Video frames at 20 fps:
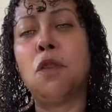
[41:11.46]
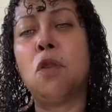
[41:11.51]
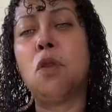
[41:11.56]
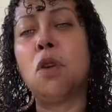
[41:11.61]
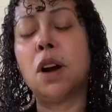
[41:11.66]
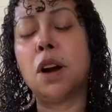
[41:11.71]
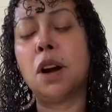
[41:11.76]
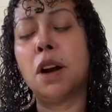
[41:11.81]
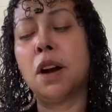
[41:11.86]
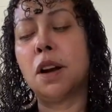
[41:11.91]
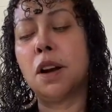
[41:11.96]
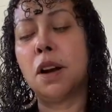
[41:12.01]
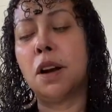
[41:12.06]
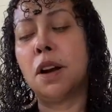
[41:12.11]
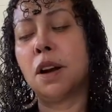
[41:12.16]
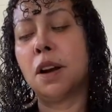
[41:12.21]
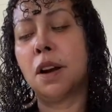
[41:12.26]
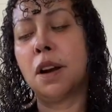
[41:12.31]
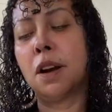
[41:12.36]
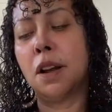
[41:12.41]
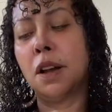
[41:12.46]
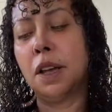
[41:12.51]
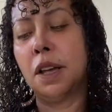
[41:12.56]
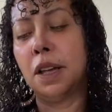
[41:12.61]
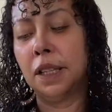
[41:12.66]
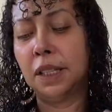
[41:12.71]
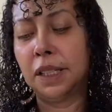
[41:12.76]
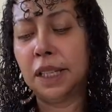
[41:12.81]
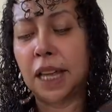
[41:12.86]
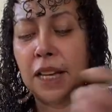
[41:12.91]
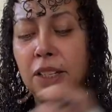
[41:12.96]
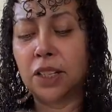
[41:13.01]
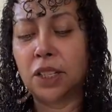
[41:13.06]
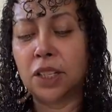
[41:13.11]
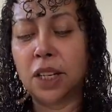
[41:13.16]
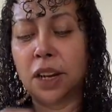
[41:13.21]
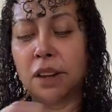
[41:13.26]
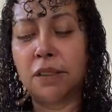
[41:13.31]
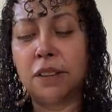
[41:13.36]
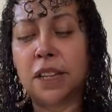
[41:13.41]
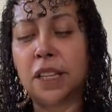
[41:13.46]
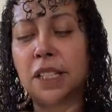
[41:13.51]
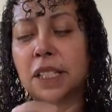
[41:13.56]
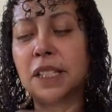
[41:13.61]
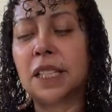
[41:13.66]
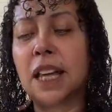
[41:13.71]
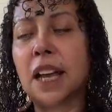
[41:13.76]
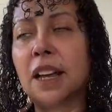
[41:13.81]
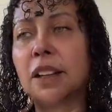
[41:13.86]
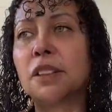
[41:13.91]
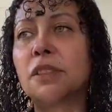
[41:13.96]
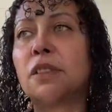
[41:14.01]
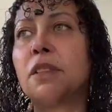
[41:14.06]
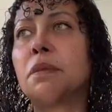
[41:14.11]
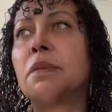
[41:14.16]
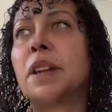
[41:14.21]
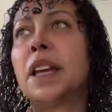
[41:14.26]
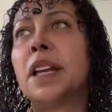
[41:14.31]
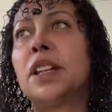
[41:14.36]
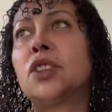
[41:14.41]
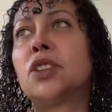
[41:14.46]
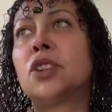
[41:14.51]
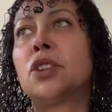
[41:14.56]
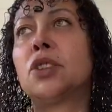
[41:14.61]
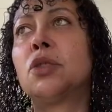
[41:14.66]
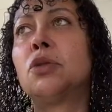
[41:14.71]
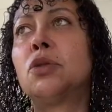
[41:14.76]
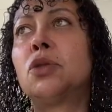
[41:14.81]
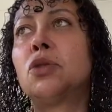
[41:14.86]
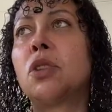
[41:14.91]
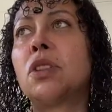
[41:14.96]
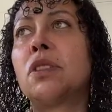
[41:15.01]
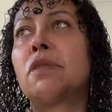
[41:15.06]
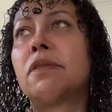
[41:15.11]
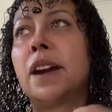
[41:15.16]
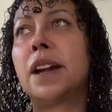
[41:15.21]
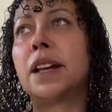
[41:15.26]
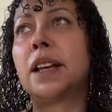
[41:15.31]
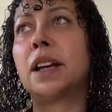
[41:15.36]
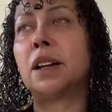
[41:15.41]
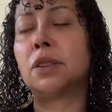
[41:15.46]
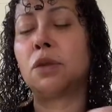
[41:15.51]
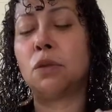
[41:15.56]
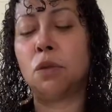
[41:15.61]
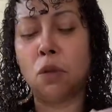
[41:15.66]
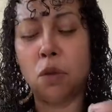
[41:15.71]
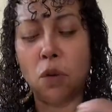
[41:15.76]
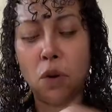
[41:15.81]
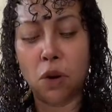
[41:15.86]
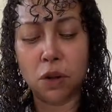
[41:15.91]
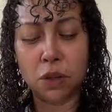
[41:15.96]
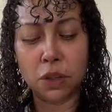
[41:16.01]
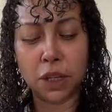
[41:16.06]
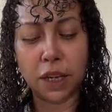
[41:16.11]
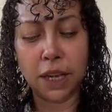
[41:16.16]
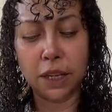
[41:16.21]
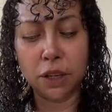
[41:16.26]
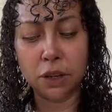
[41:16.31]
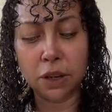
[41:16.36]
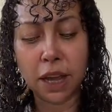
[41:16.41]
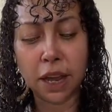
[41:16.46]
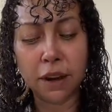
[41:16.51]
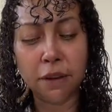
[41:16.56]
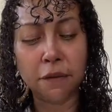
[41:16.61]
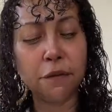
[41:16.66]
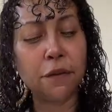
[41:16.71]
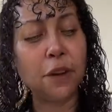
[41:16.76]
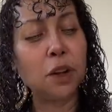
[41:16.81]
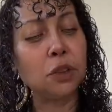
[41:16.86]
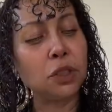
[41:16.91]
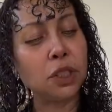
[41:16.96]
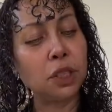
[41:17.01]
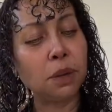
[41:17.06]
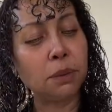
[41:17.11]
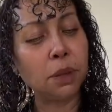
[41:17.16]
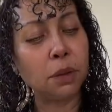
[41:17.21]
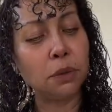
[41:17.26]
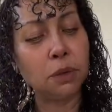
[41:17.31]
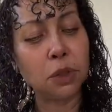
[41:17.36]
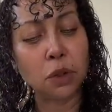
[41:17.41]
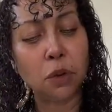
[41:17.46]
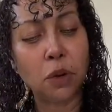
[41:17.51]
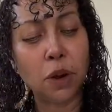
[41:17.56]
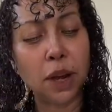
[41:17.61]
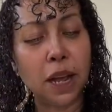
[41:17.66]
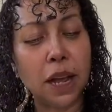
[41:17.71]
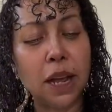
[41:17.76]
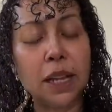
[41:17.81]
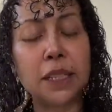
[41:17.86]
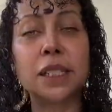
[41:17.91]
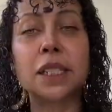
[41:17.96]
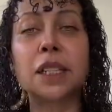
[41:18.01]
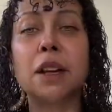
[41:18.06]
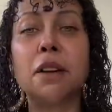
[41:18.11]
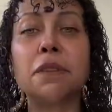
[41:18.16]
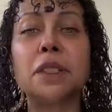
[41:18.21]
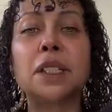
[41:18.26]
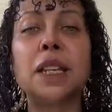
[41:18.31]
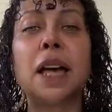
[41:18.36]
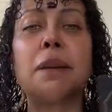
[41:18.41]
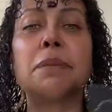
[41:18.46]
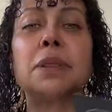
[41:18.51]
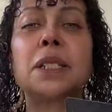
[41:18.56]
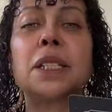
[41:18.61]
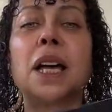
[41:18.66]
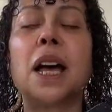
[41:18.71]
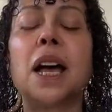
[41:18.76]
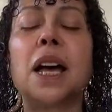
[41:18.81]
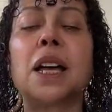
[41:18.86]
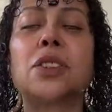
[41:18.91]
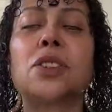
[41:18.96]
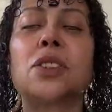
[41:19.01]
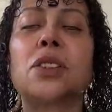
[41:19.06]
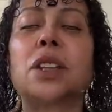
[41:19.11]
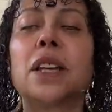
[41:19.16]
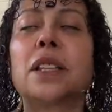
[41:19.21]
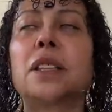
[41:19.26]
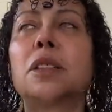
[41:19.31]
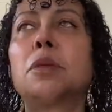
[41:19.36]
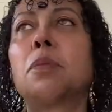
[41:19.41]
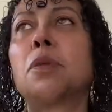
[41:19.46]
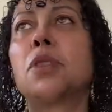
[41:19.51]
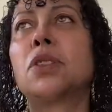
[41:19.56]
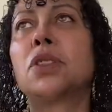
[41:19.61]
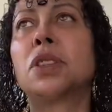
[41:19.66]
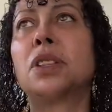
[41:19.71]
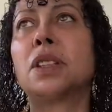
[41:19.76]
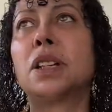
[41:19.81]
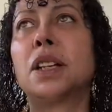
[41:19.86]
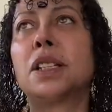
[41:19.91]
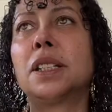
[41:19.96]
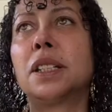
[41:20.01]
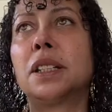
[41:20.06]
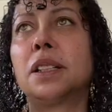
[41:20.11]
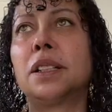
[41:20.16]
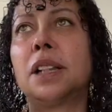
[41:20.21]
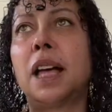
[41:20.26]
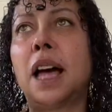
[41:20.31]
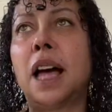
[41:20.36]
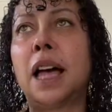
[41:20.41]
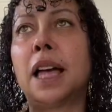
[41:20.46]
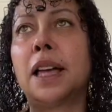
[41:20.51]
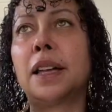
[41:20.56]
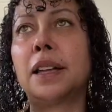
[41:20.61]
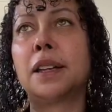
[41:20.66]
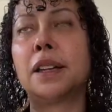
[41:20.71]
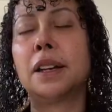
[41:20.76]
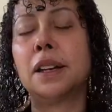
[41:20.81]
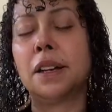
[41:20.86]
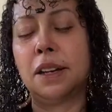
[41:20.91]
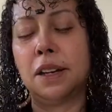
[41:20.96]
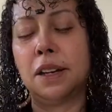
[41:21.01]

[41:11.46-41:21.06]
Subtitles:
4 Sagittarius, signs from nature. You saw the writing on the wall, okay? You kind of felt something was going on. Self-sabotage, okay? This person does it a lot,